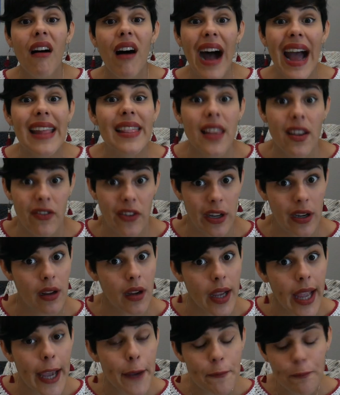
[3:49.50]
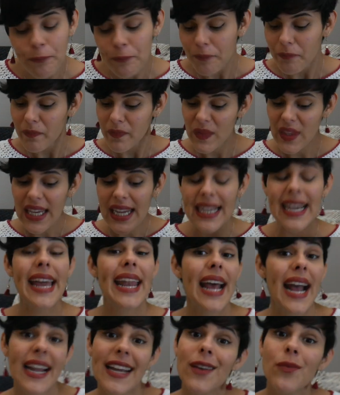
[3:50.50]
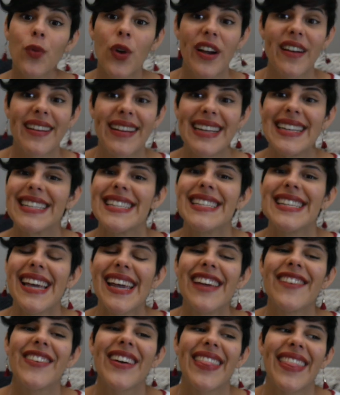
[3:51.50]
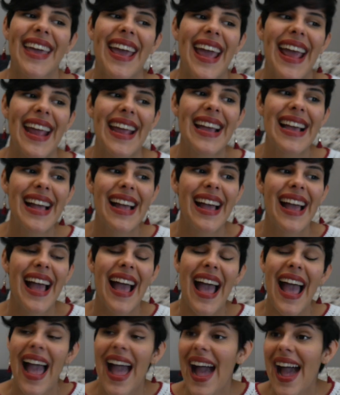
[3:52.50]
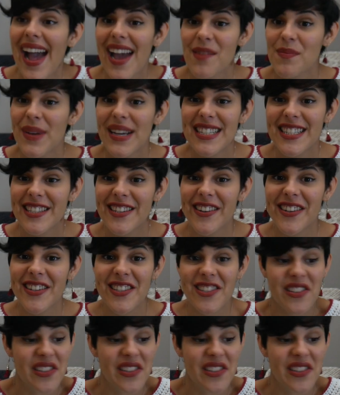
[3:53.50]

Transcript: I love it, okay? And I am wearing it today with a handmade skirt.